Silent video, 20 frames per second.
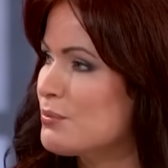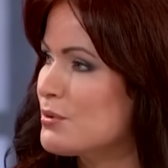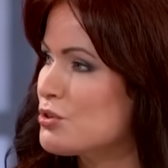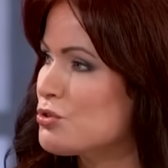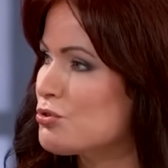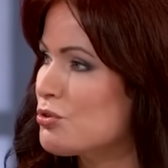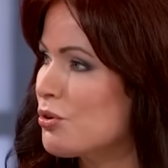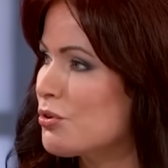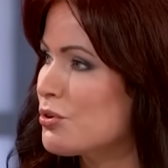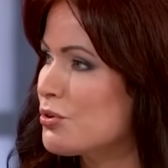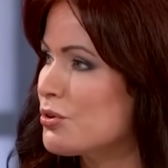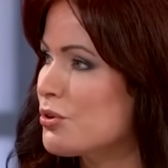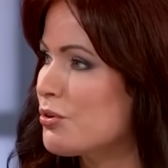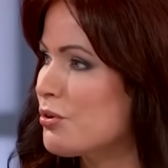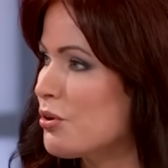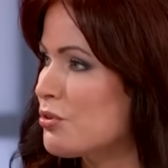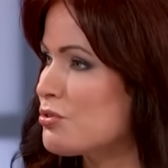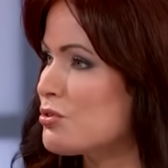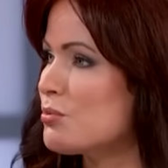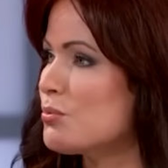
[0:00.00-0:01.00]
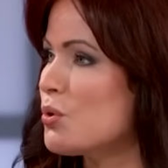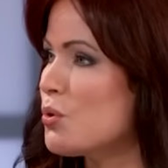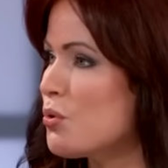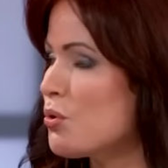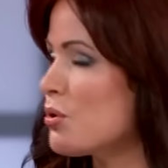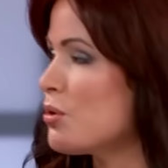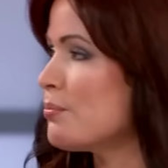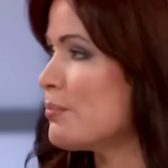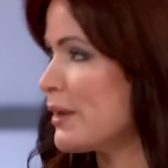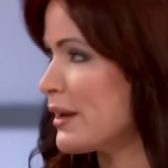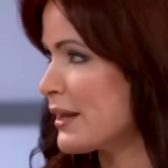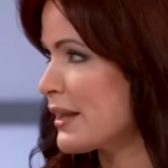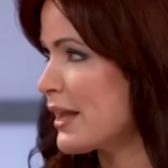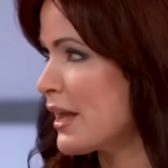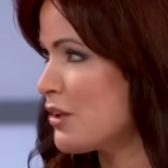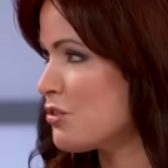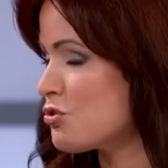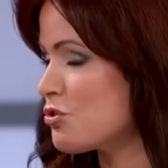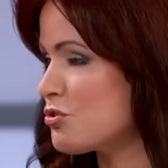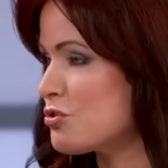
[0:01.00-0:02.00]
we started her on some oral
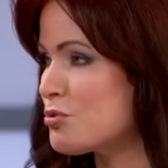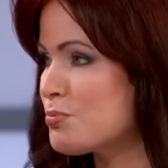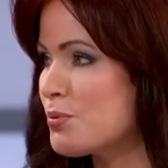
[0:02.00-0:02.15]
medications,